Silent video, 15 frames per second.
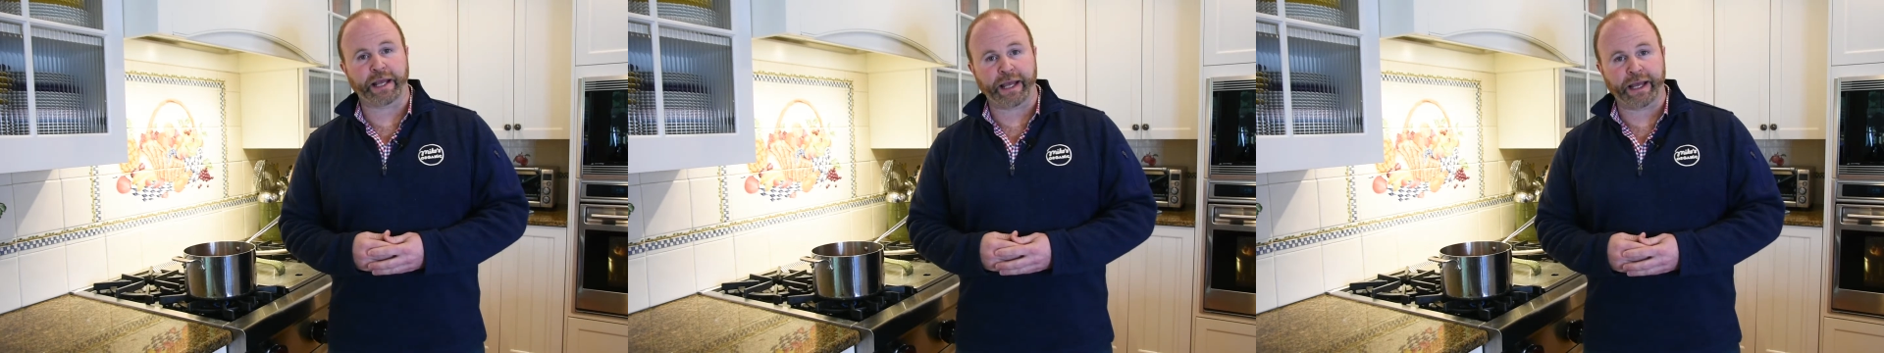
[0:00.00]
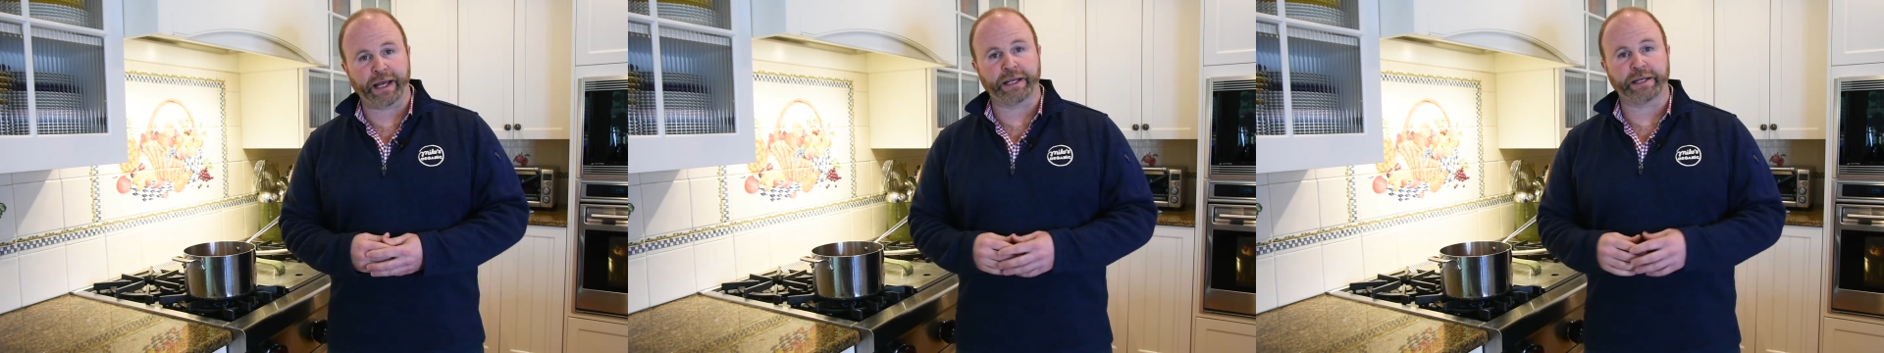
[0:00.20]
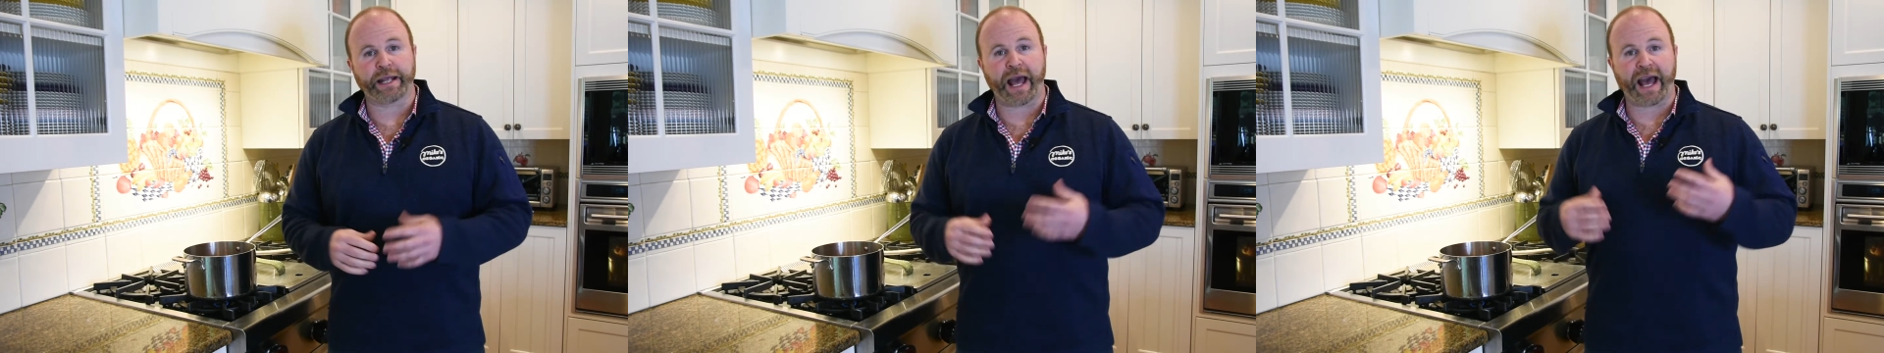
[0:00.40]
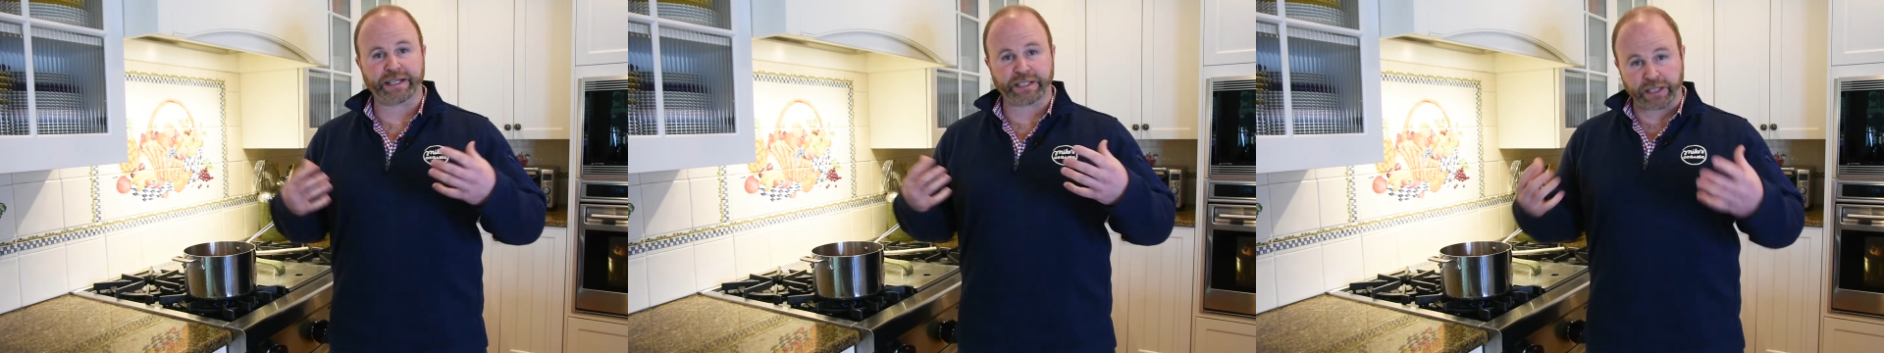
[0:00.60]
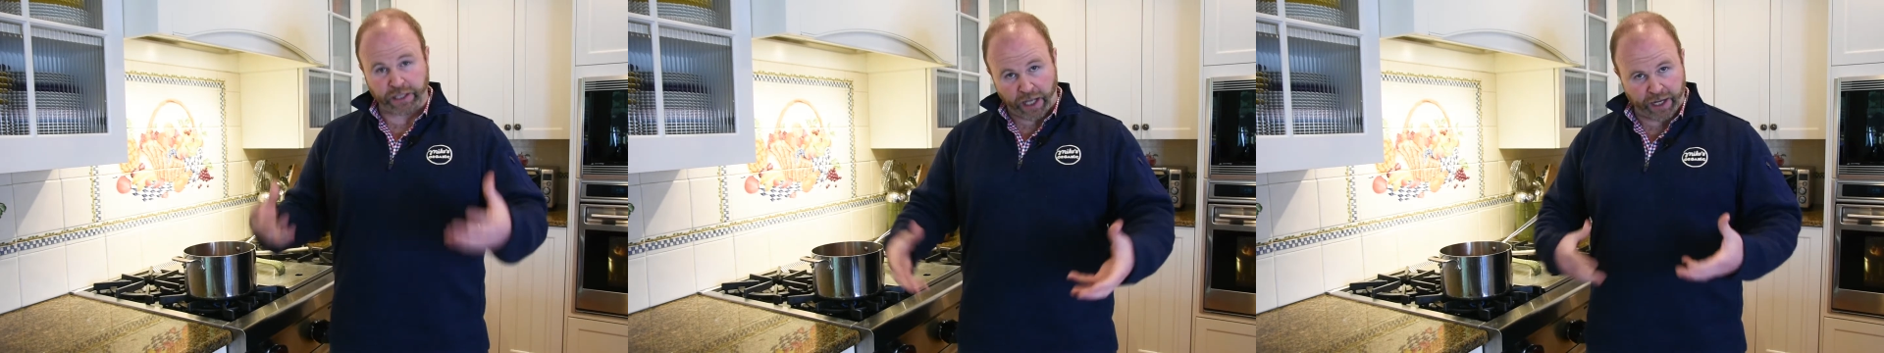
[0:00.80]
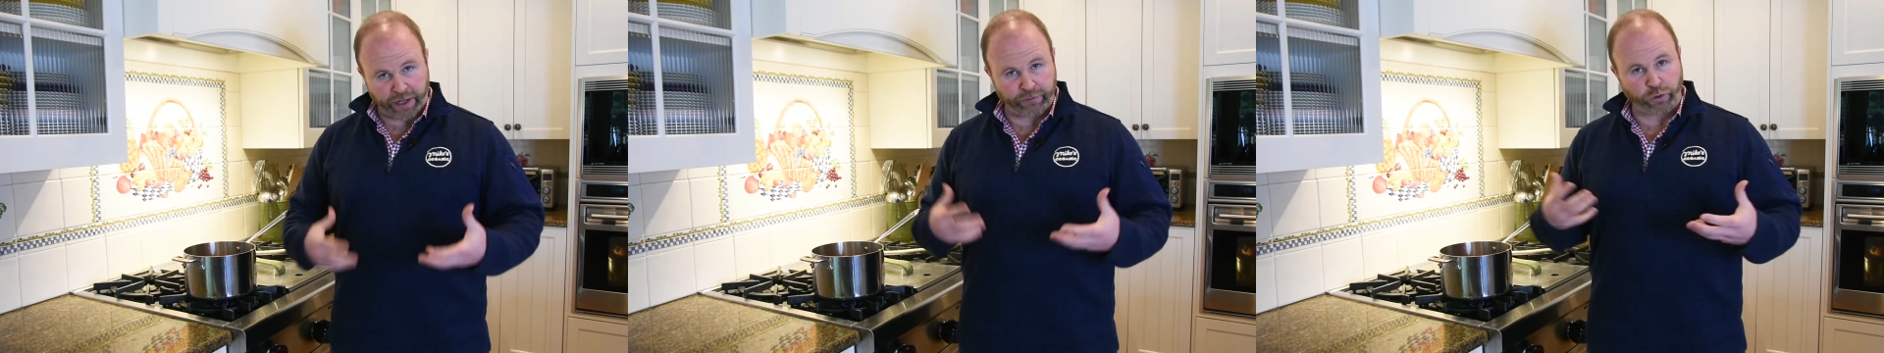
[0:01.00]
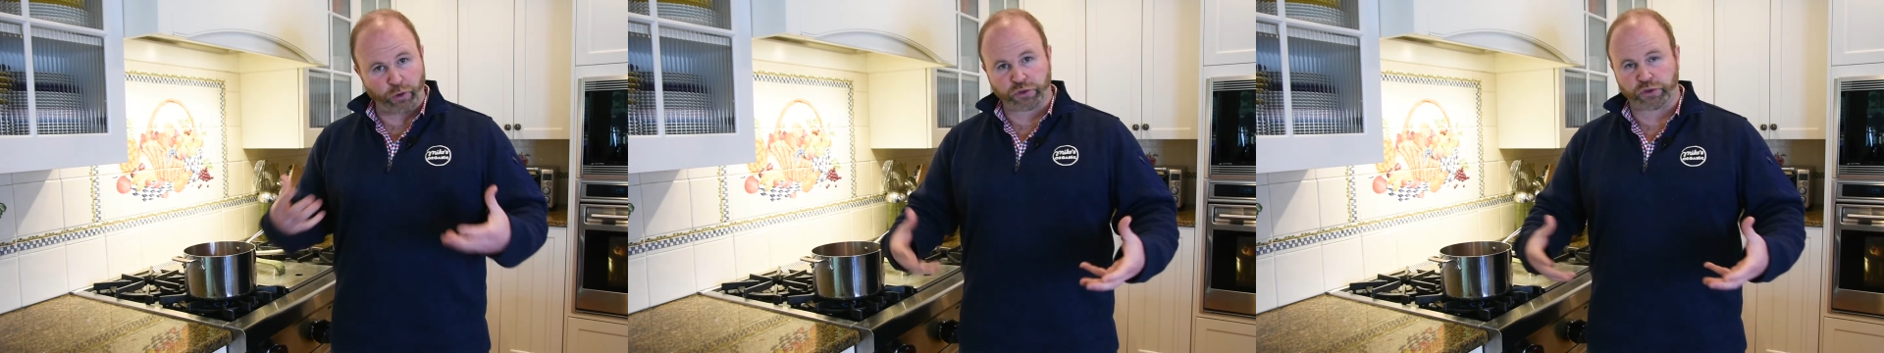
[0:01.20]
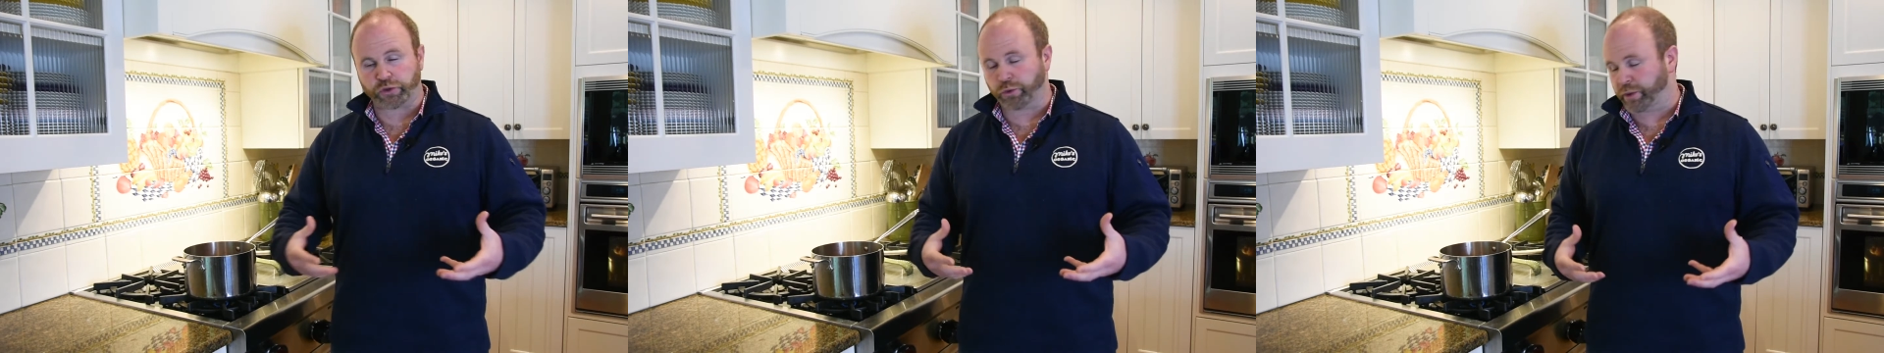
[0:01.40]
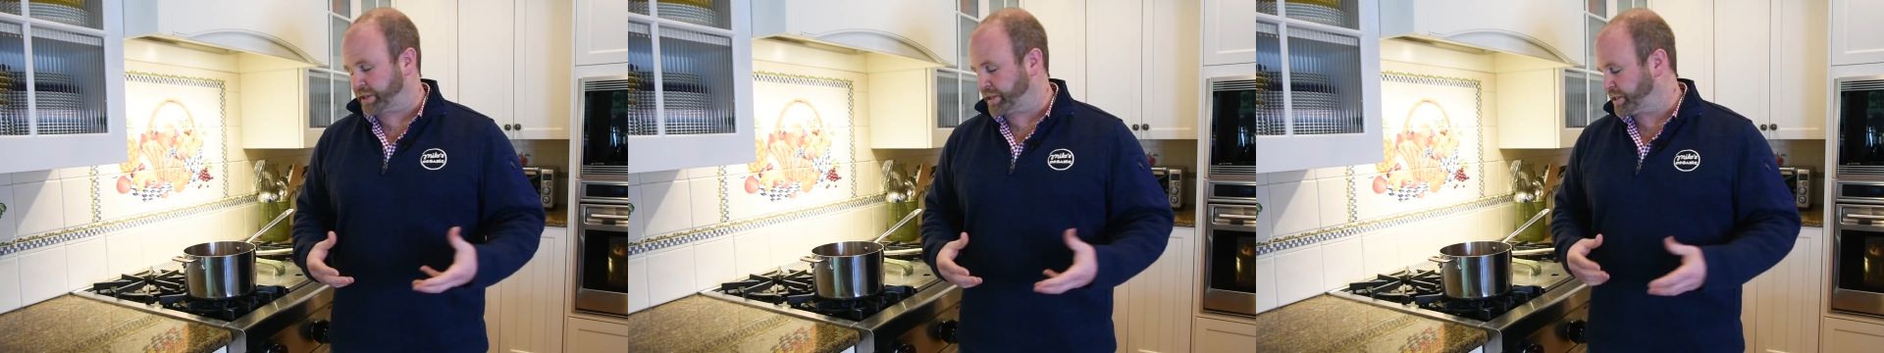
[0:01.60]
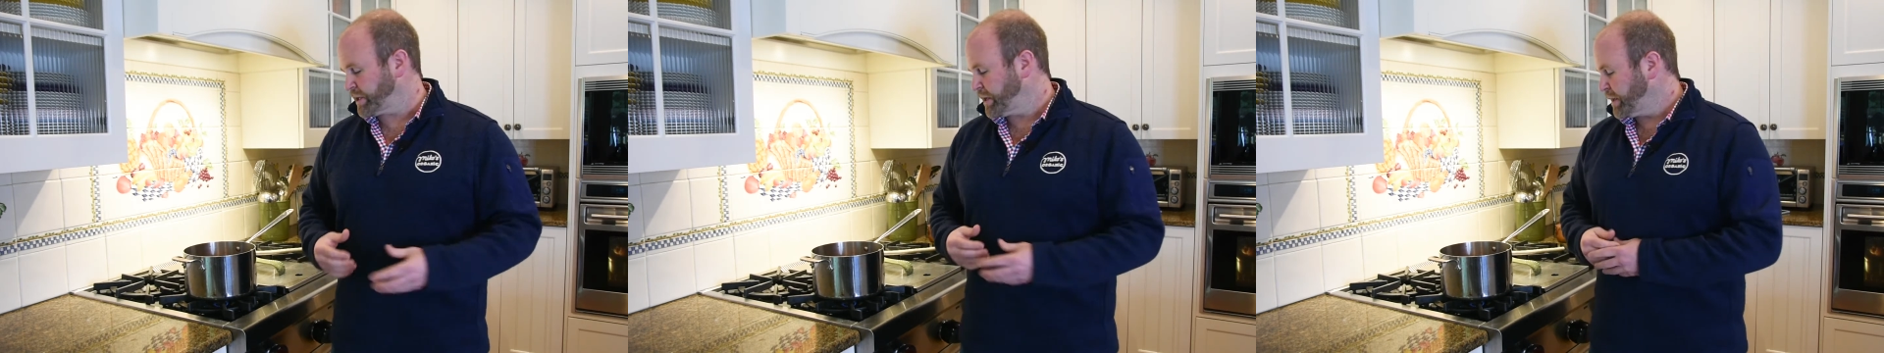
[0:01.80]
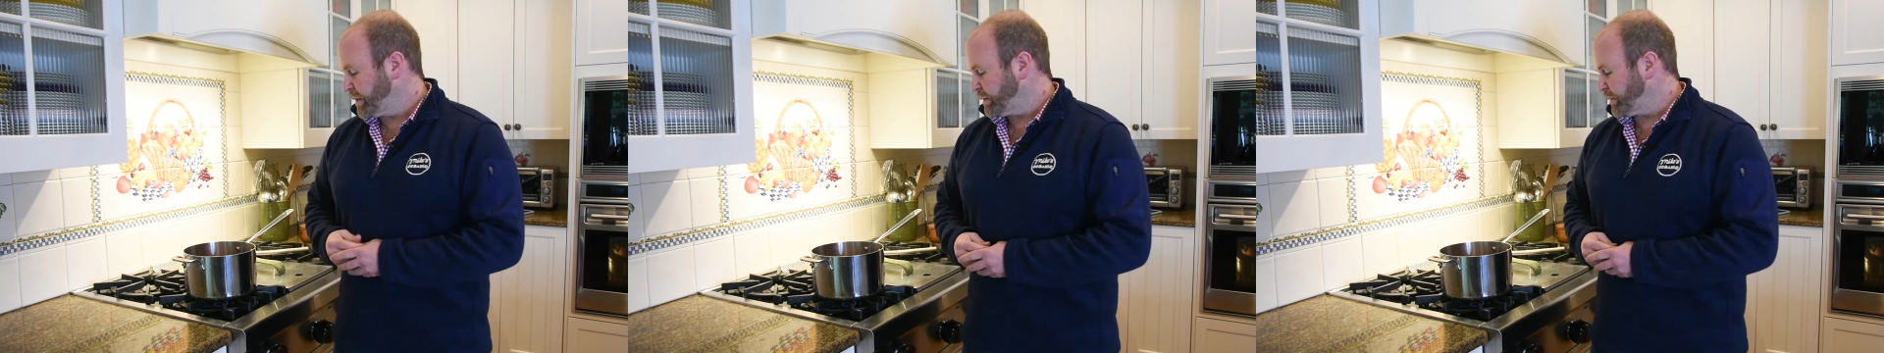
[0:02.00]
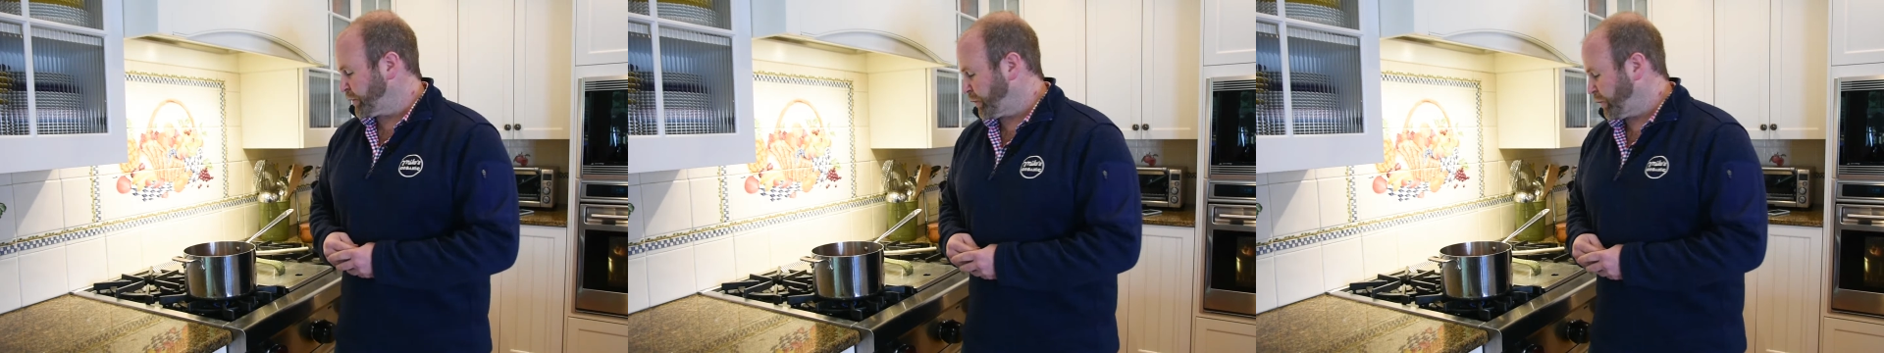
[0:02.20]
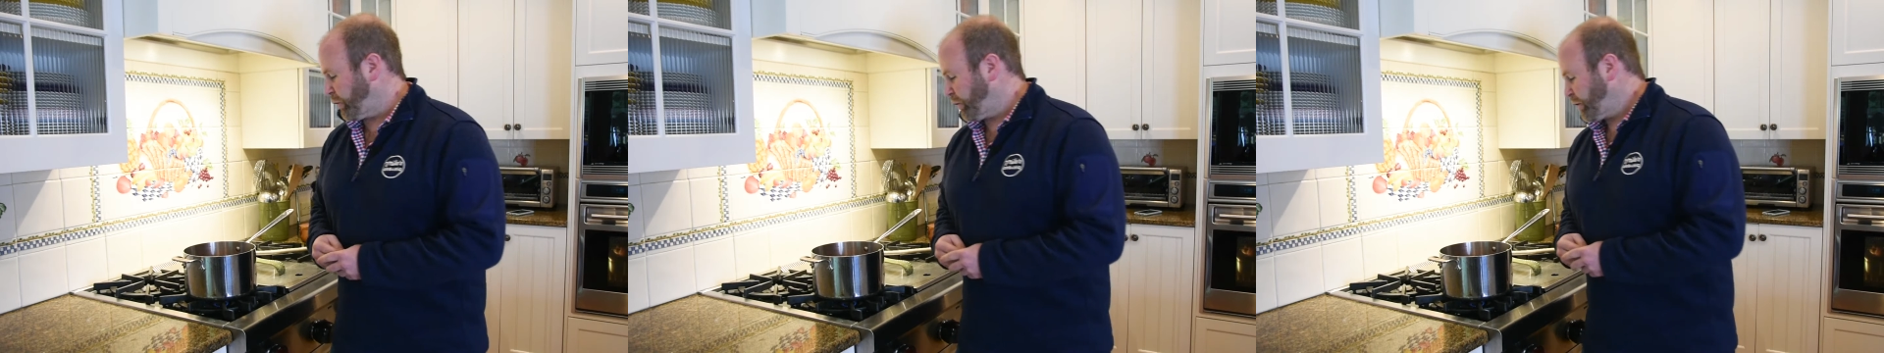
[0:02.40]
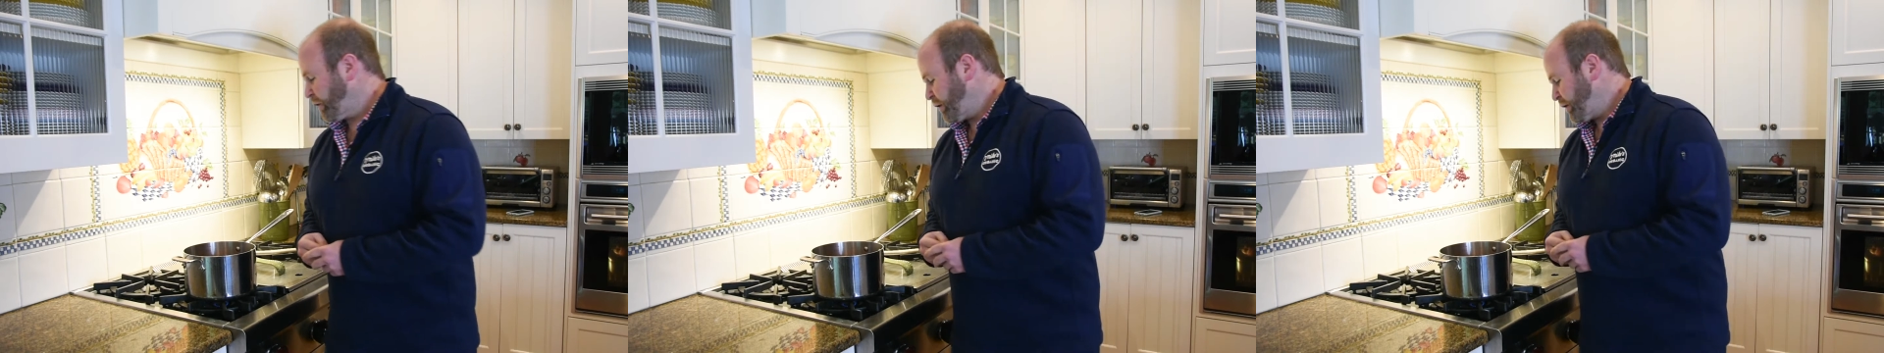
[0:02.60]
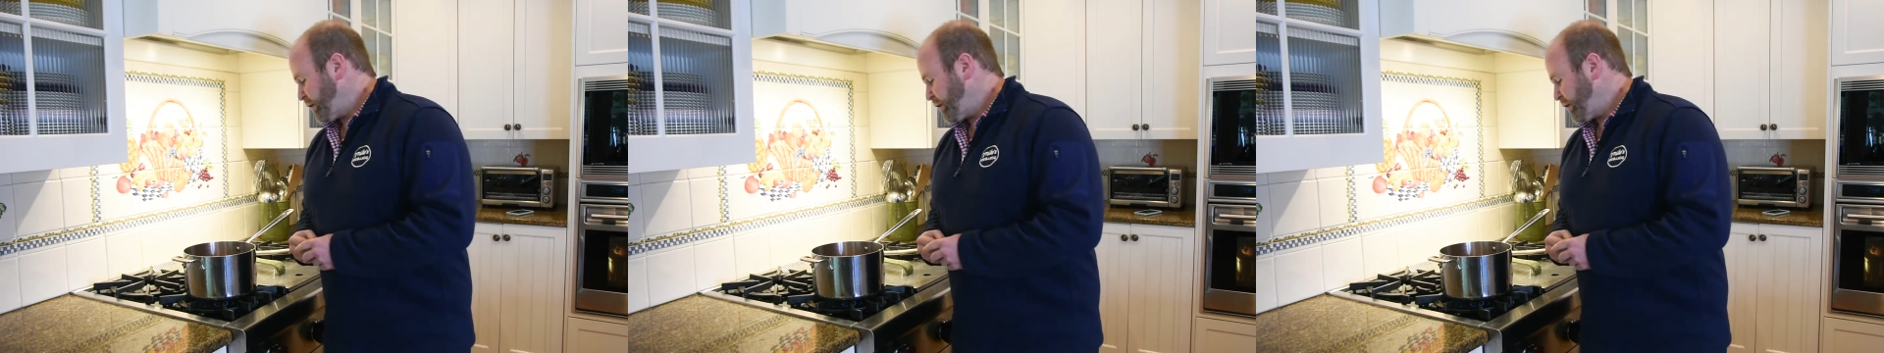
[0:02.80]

And as it kind of goes through its little